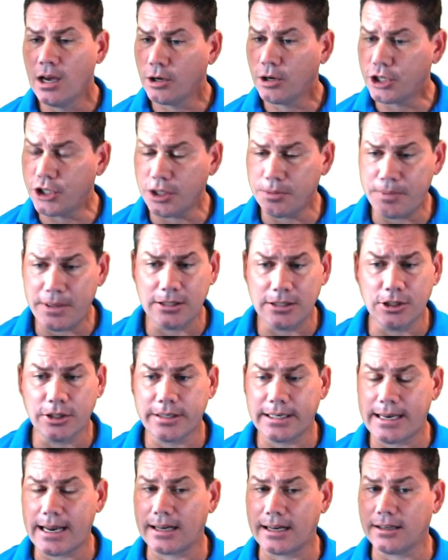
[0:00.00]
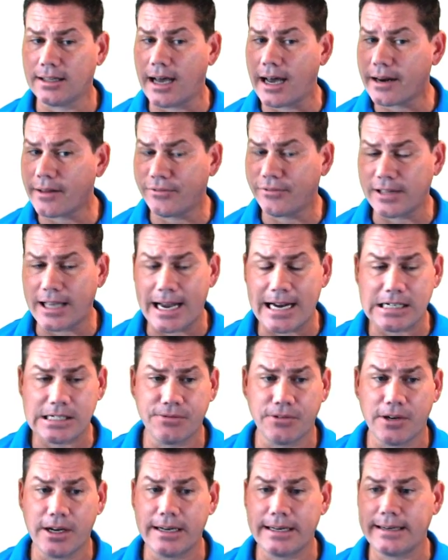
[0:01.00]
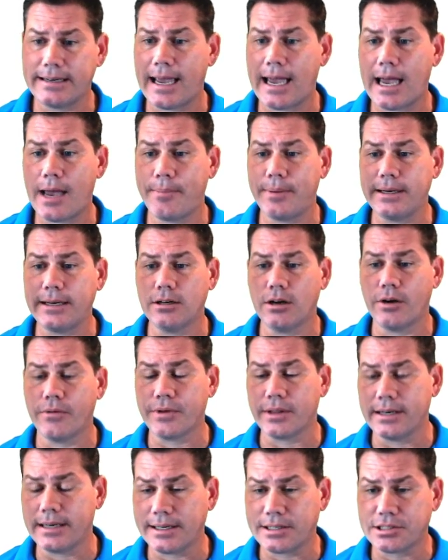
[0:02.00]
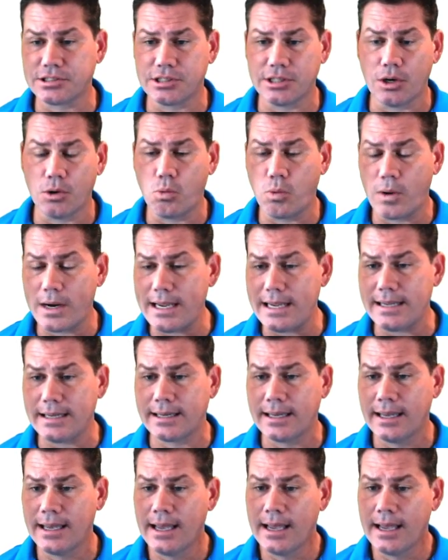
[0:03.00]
Could be looking at a lot of flash flooding happening over the next uh, week.